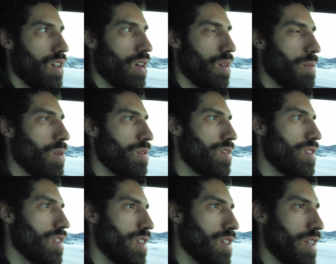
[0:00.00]
almost
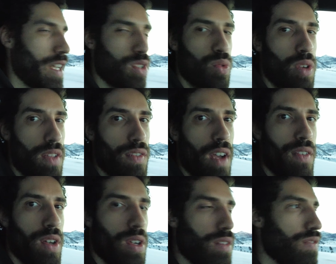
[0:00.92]
like
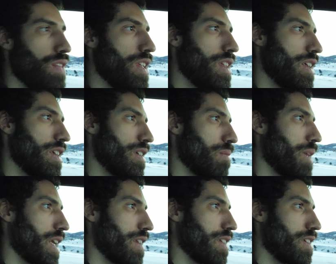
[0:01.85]
2,500 feet there,
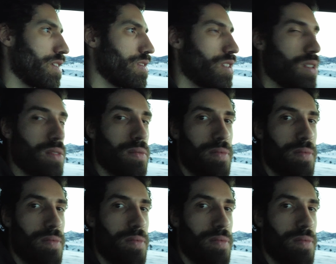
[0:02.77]
back there. So